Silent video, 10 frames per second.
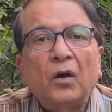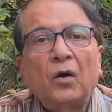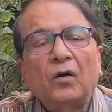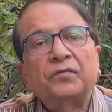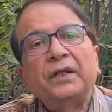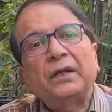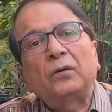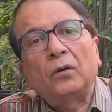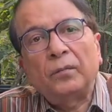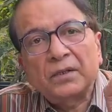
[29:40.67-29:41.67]
of the
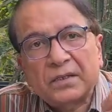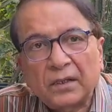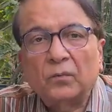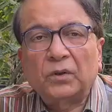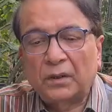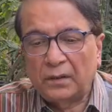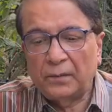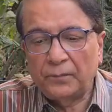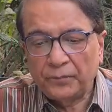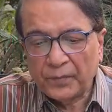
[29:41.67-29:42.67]
global south,
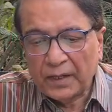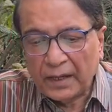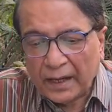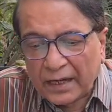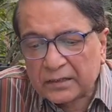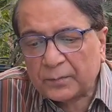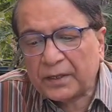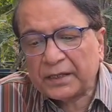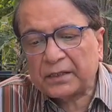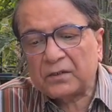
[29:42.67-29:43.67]

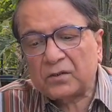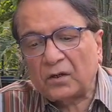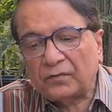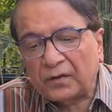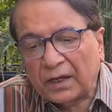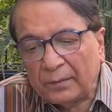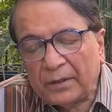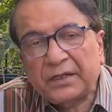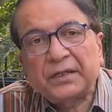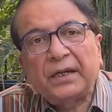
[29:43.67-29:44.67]
aspirations of
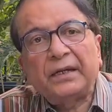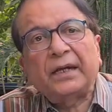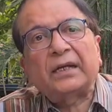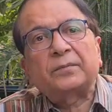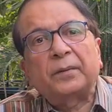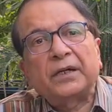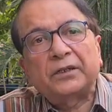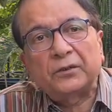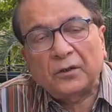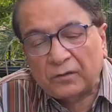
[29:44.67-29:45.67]
climate change,
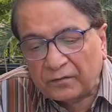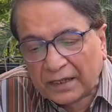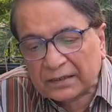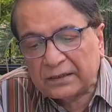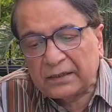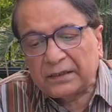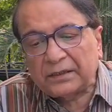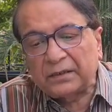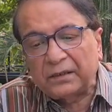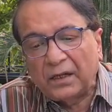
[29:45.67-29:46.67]
aspiration of
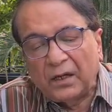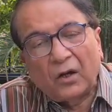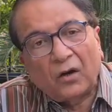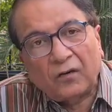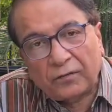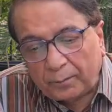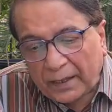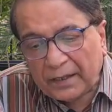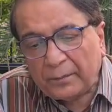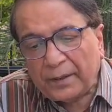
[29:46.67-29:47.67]
vaccination, of
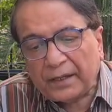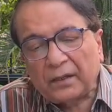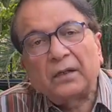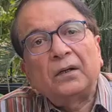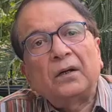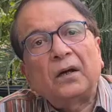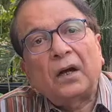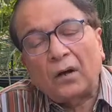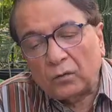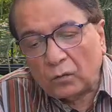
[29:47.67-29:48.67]
pandemic,
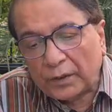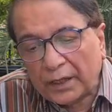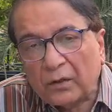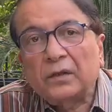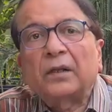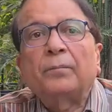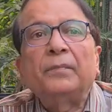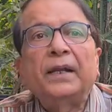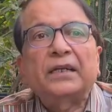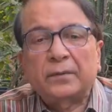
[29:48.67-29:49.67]
how to take on the
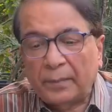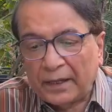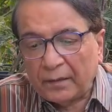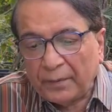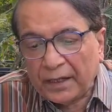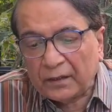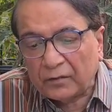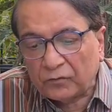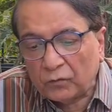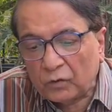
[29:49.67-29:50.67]
next pandemic,
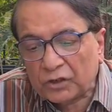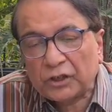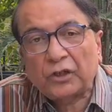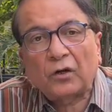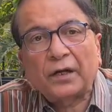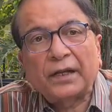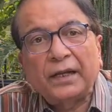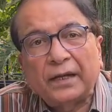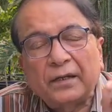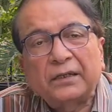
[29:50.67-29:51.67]
the food
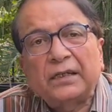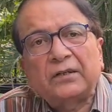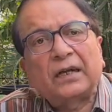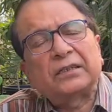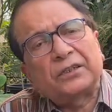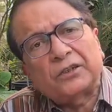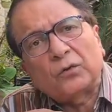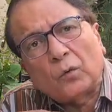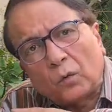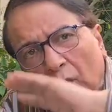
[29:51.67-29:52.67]
security, energy transition,
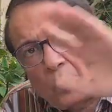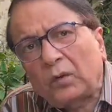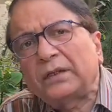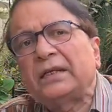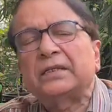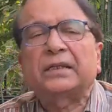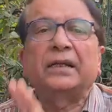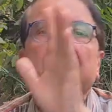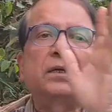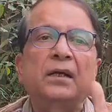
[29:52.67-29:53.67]
all these
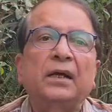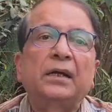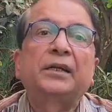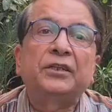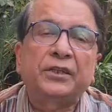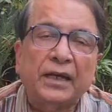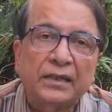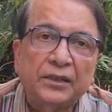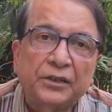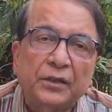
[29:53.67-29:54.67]
things,
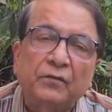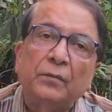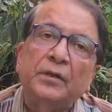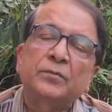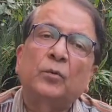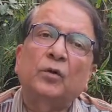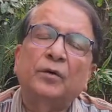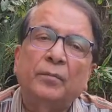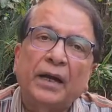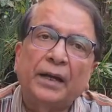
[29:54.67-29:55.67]
digitization will be
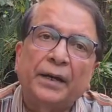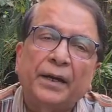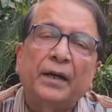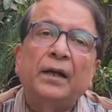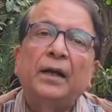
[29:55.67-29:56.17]
spoken by India,